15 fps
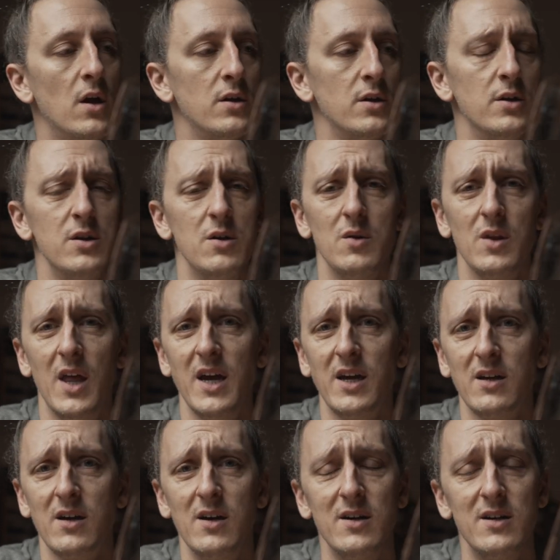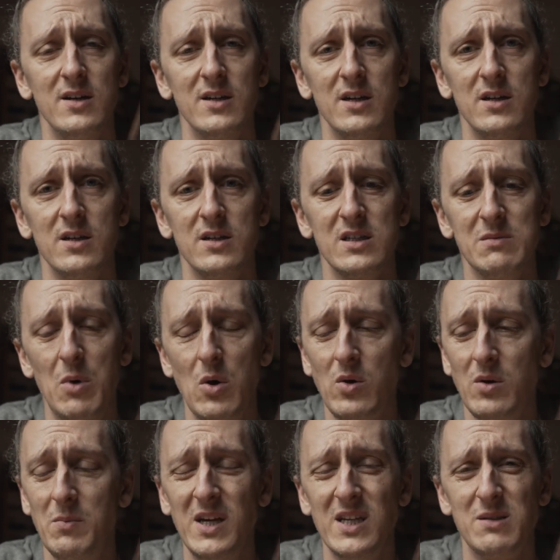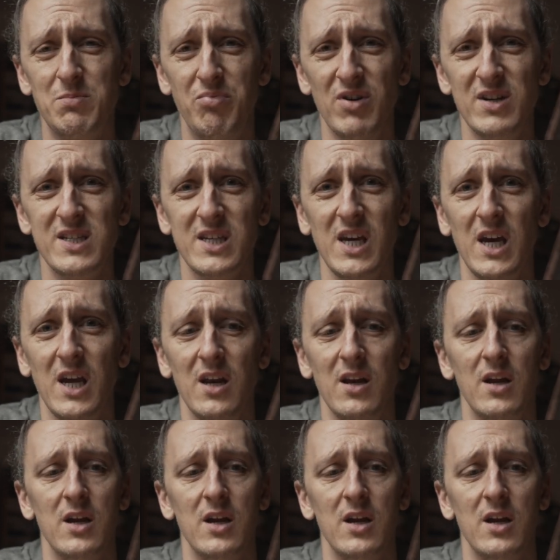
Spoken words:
you're doing like smoked meats, brisket,